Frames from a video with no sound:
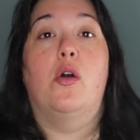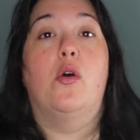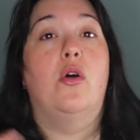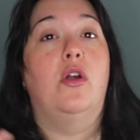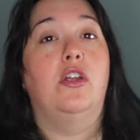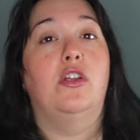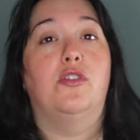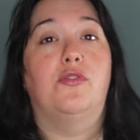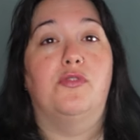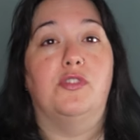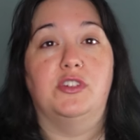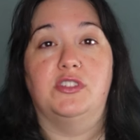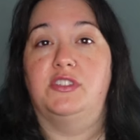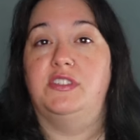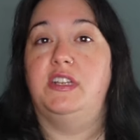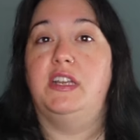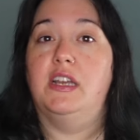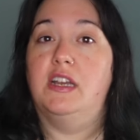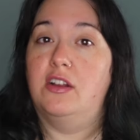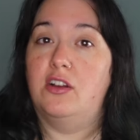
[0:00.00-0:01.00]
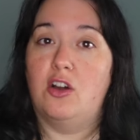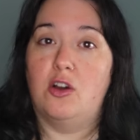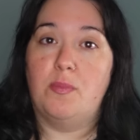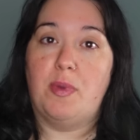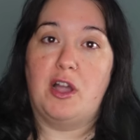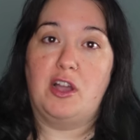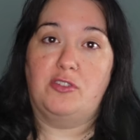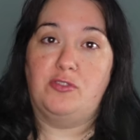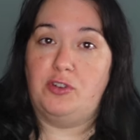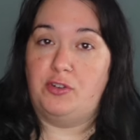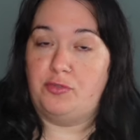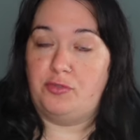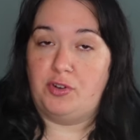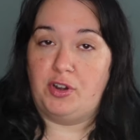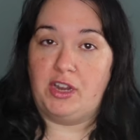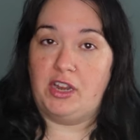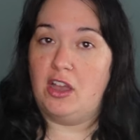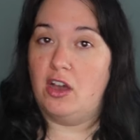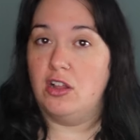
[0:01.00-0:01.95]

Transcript: or your first Dia & Co box for free.